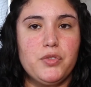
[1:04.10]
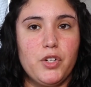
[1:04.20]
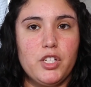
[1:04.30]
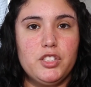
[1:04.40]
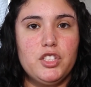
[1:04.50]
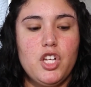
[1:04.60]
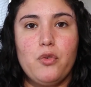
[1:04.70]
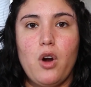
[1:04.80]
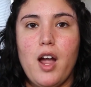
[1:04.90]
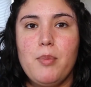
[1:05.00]
first.
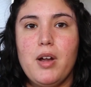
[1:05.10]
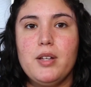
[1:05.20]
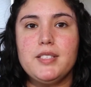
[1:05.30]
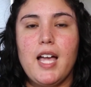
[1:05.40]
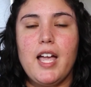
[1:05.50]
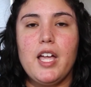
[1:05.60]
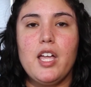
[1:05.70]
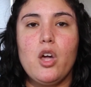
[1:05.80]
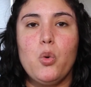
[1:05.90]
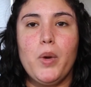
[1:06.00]
For eyebrows,
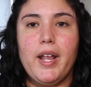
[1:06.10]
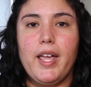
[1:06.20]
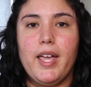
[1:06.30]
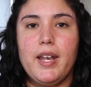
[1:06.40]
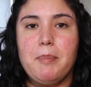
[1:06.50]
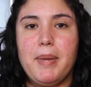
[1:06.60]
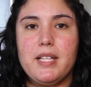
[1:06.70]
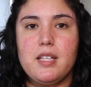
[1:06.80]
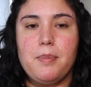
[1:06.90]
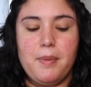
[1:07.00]
I went ahead and
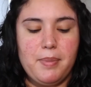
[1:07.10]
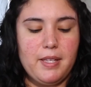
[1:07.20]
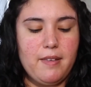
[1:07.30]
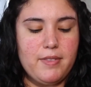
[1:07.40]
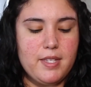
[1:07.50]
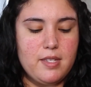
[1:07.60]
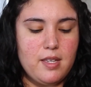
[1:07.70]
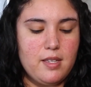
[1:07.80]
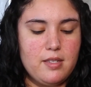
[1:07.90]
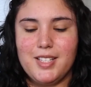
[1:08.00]
picked up, I believe this
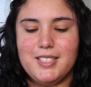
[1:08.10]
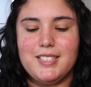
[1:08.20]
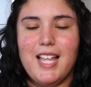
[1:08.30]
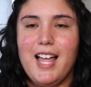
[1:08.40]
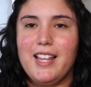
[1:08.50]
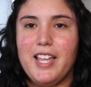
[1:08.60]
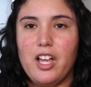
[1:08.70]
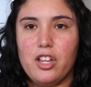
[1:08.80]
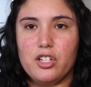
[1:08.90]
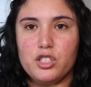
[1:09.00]
is the LA
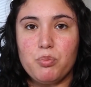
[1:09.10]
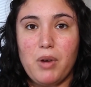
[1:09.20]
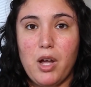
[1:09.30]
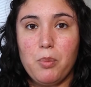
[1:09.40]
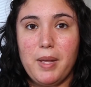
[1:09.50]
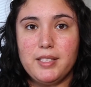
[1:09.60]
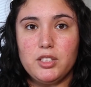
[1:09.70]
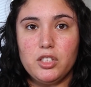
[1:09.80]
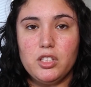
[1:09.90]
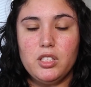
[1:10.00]
Colors brow
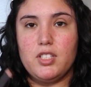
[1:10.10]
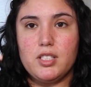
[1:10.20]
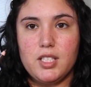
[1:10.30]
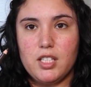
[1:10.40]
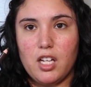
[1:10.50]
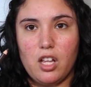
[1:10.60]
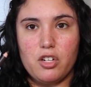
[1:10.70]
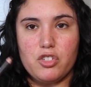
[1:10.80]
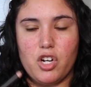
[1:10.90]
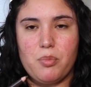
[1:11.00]
pencil, just in the
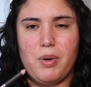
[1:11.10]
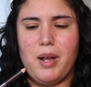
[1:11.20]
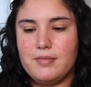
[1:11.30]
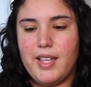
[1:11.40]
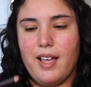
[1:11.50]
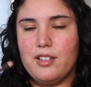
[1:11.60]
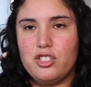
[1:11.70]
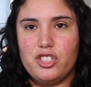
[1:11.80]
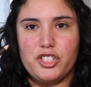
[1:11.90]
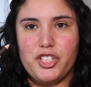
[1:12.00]
color dark brown. Yeah, it
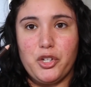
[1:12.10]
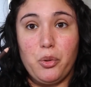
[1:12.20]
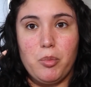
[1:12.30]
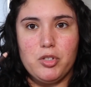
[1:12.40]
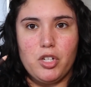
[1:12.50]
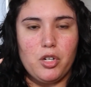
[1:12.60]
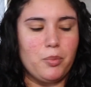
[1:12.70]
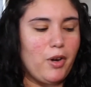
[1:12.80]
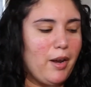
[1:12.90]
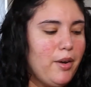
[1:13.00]
just looks like a normal dark
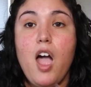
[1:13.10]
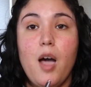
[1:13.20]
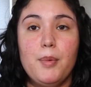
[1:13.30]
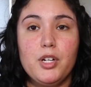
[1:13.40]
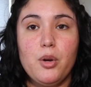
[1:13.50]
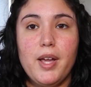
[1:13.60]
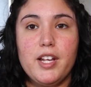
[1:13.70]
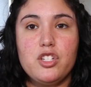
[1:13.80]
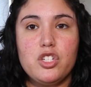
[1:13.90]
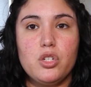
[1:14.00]
brown. I'm gonna go ahead
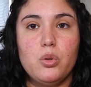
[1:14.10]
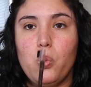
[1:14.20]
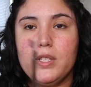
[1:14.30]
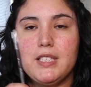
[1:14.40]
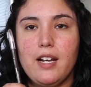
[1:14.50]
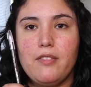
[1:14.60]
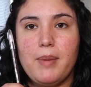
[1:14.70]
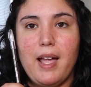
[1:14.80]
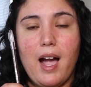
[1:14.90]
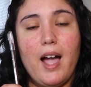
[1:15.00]
and do one side of
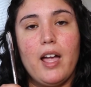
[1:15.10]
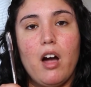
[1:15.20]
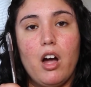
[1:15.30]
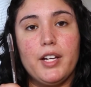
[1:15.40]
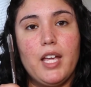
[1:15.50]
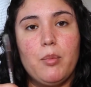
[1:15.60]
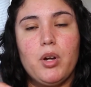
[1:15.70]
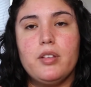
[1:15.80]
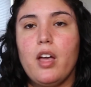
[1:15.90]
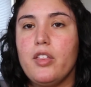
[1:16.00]
my eye on
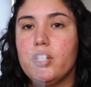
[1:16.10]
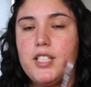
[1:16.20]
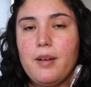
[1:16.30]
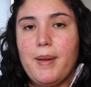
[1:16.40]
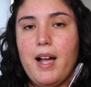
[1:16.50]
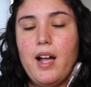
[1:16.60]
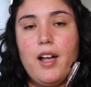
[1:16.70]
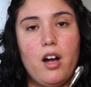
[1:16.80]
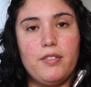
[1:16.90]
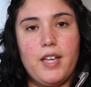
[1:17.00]
camera and the other side of my eye
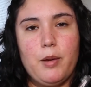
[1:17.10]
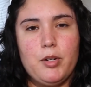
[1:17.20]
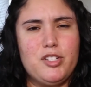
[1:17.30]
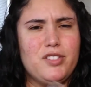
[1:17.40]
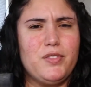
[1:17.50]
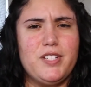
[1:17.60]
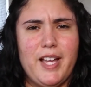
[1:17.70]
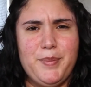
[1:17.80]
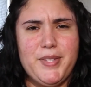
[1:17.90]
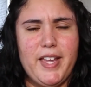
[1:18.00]
off camera, just for
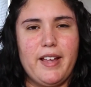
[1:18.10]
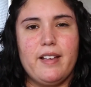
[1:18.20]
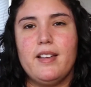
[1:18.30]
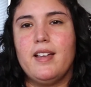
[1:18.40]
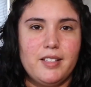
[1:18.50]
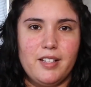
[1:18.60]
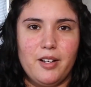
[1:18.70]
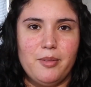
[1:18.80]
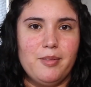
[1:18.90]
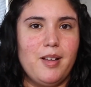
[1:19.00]
time's sake. You
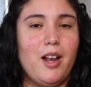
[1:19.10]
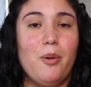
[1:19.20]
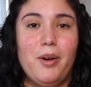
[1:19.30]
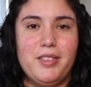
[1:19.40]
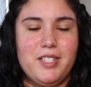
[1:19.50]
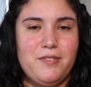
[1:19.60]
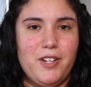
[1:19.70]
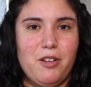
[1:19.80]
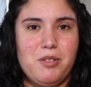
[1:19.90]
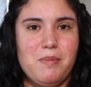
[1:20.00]
know, I don't want this
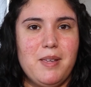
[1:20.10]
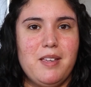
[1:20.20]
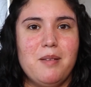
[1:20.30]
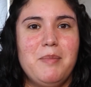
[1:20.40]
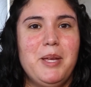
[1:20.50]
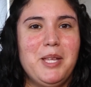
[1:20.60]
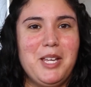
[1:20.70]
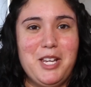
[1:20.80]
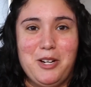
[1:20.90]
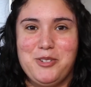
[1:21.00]
video to be a
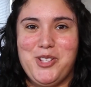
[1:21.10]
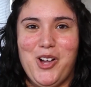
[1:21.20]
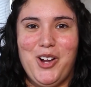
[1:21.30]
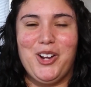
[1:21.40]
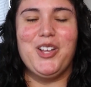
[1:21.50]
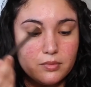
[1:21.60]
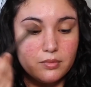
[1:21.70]
million years long.